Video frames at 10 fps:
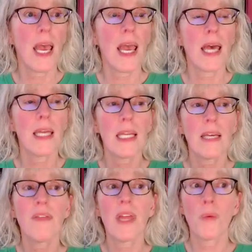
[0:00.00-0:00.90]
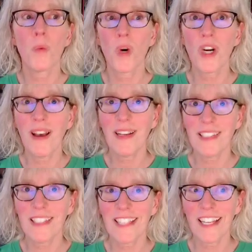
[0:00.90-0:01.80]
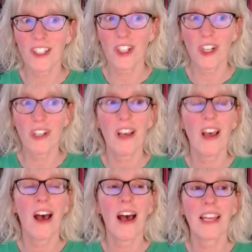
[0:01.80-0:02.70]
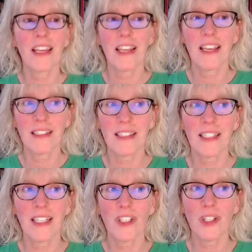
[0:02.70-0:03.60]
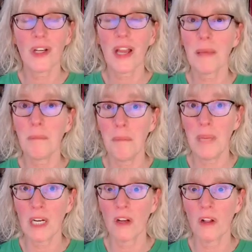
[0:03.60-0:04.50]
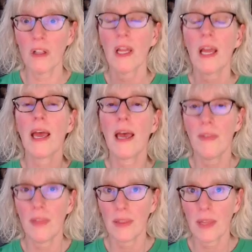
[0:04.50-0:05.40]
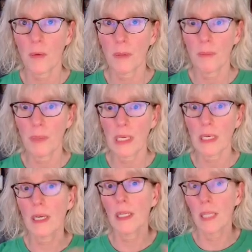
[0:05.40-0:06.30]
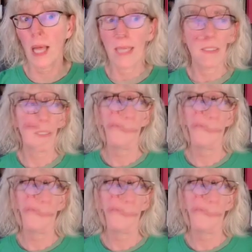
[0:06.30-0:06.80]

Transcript: And if they were not centered, I could hit Center and Middle, and then they would be aligned.